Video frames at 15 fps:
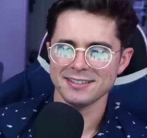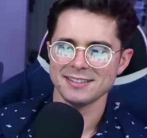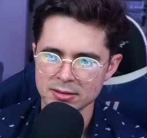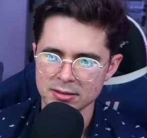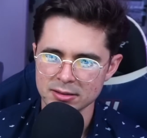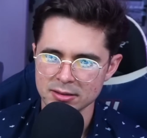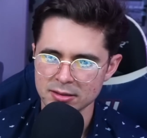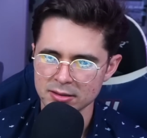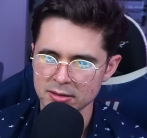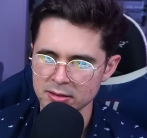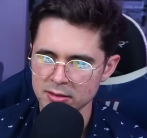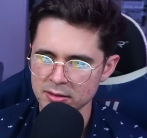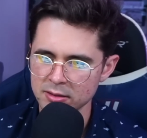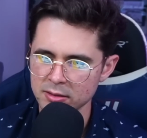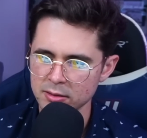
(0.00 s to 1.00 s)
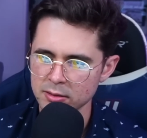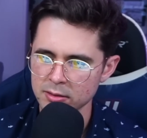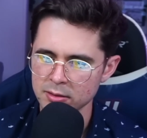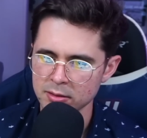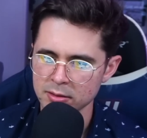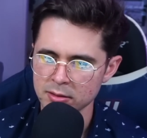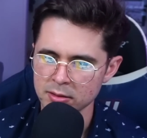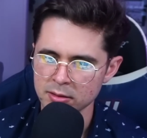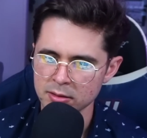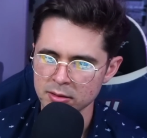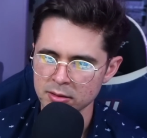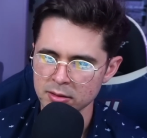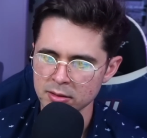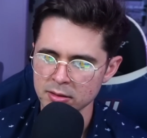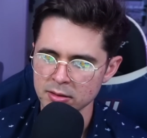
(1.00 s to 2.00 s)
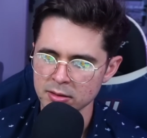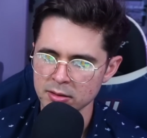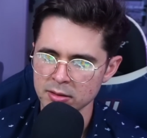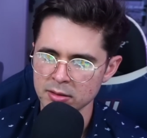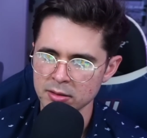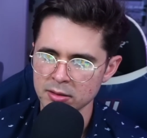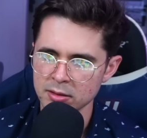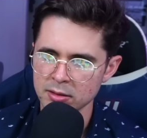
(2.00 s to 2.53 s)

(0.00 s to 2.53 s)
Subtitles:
Nobody speaks.